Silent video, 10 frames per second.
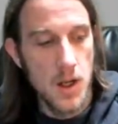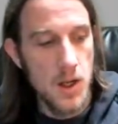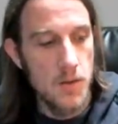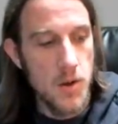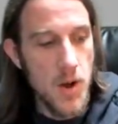
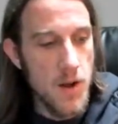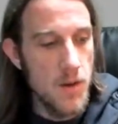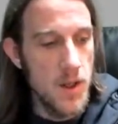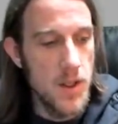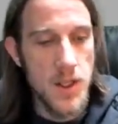if you have
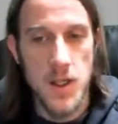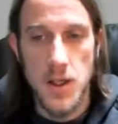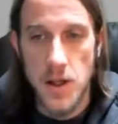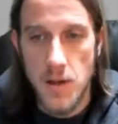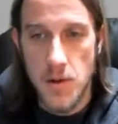a
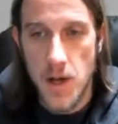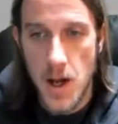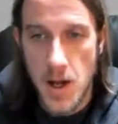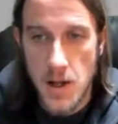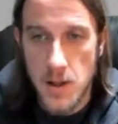
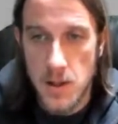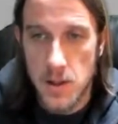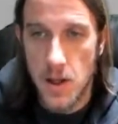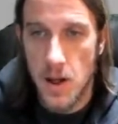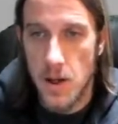1911S
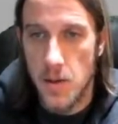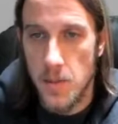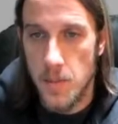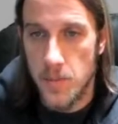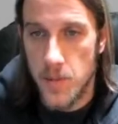
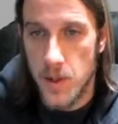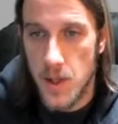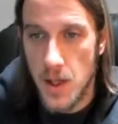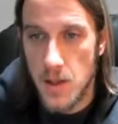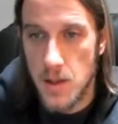um,
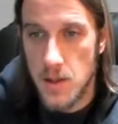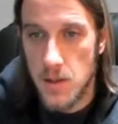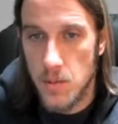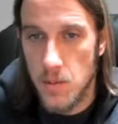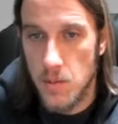
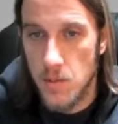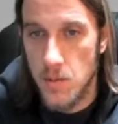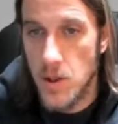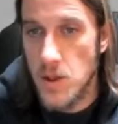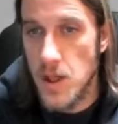
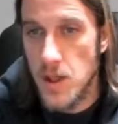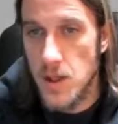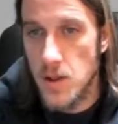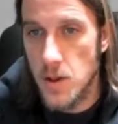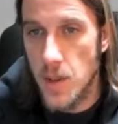looks like
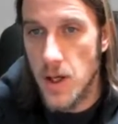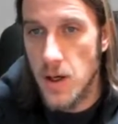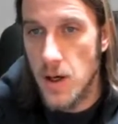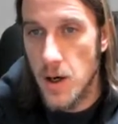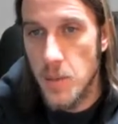this or
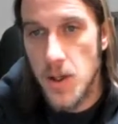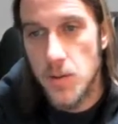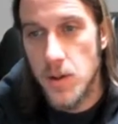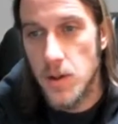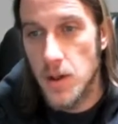better, I
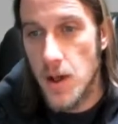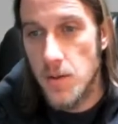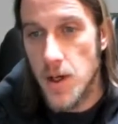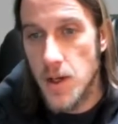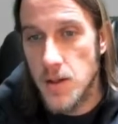mean
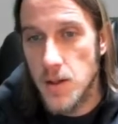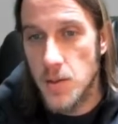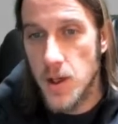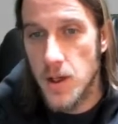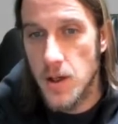11S is
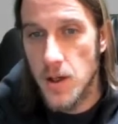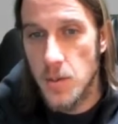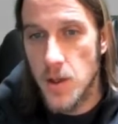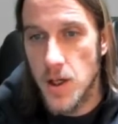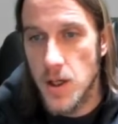really a
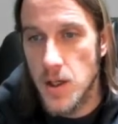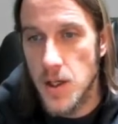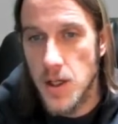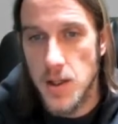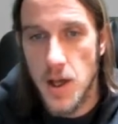pretty good
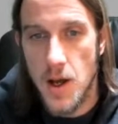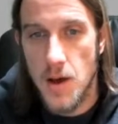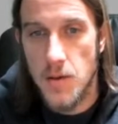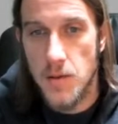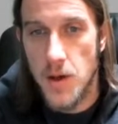date to
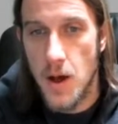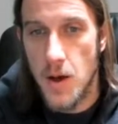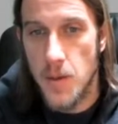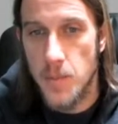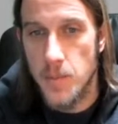have.
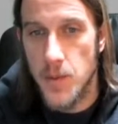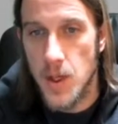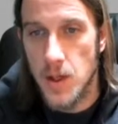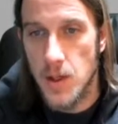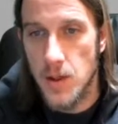Um,
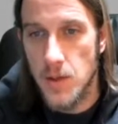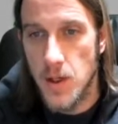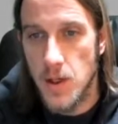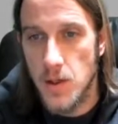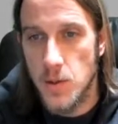even
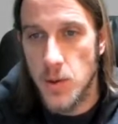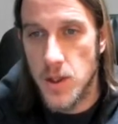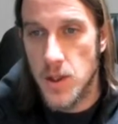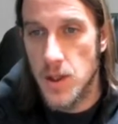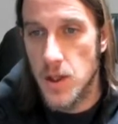in its
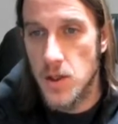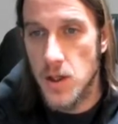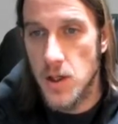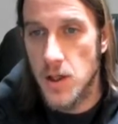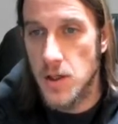worst
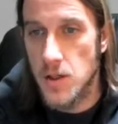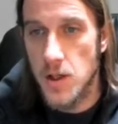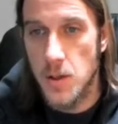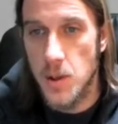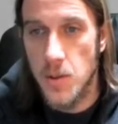condition, it's
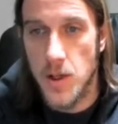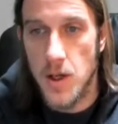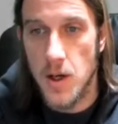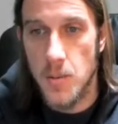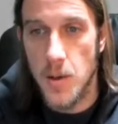going to be worth a
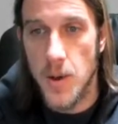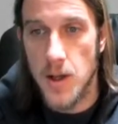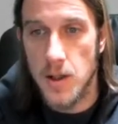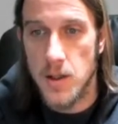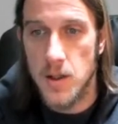couple
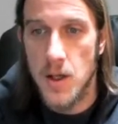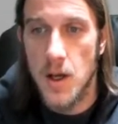bucks.